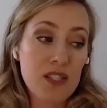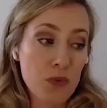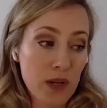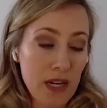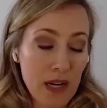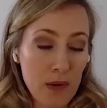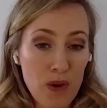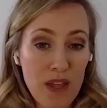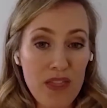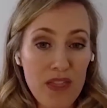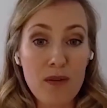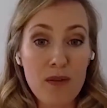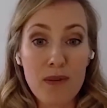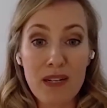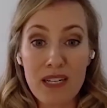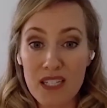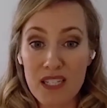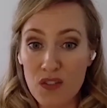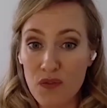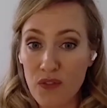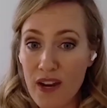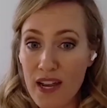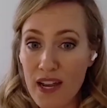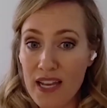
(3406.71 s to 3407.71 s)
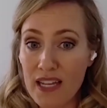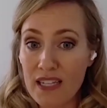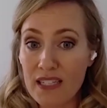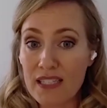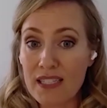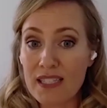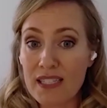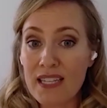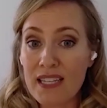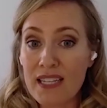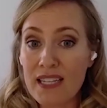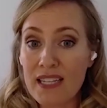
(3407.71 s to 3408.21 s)
So when I'm with him and his
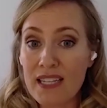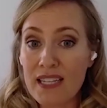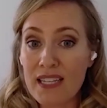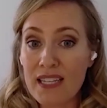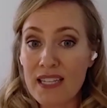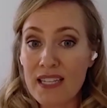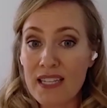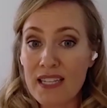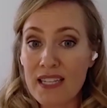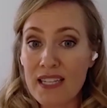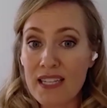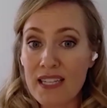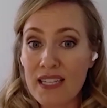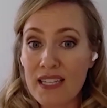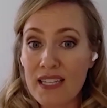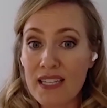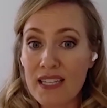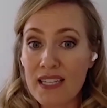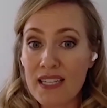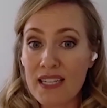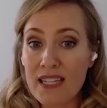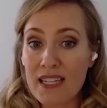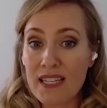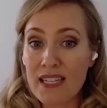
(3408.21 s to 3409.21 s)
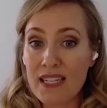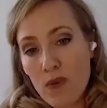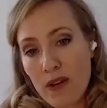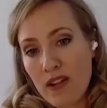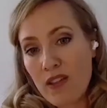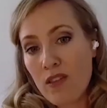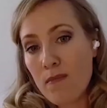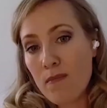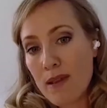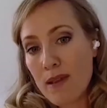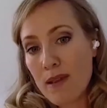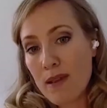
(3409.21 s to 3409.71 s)
friends, I'm now
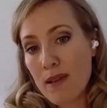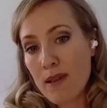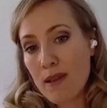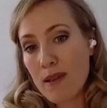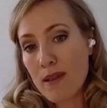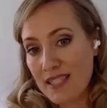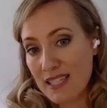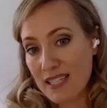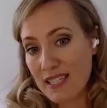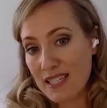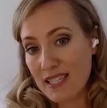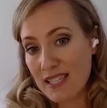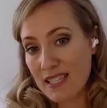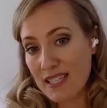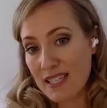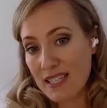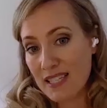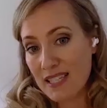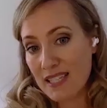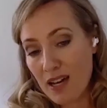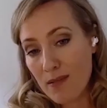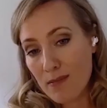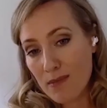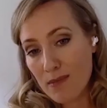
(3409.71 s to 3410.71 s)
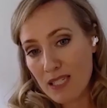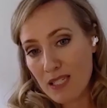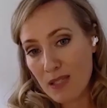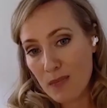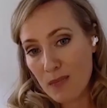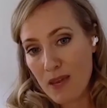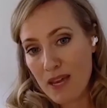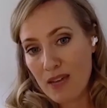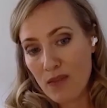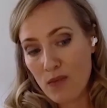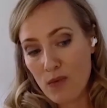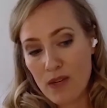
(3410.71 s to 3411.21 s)
one of the main reasons I wanted to come to
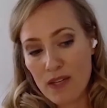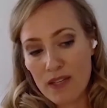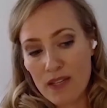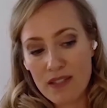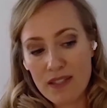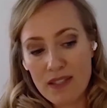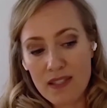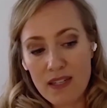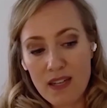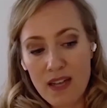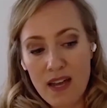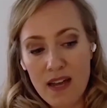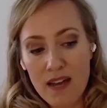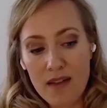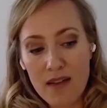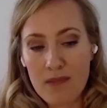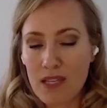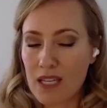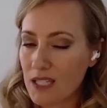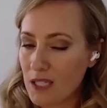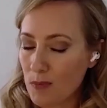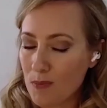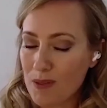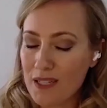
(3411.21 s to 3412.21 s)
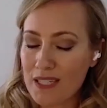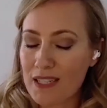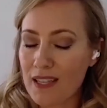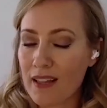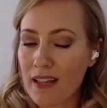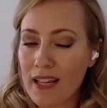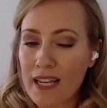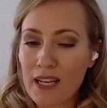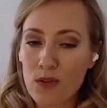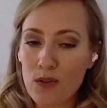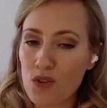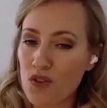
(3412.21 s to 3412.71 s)
Spain was um, he speaks the
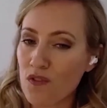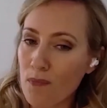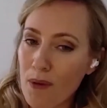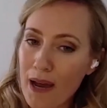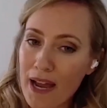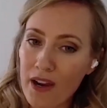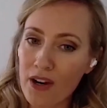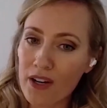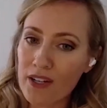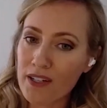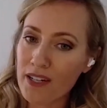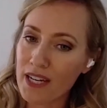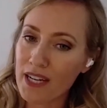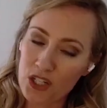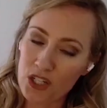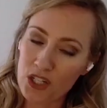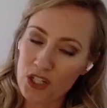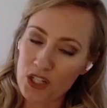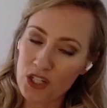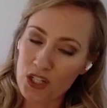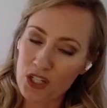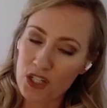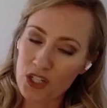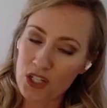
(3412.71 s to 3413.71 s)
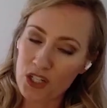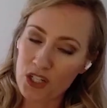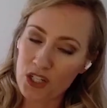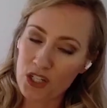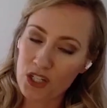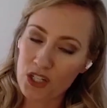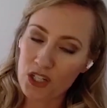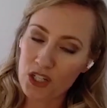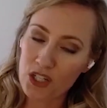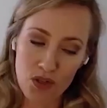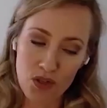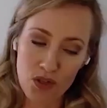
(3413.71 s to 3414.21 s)
language of my heart. I should speak
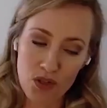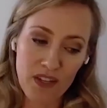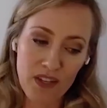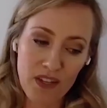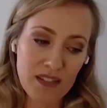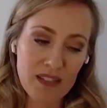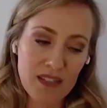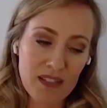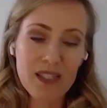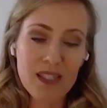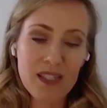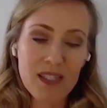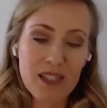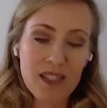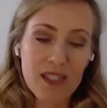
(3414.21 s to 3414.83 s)
the language of his.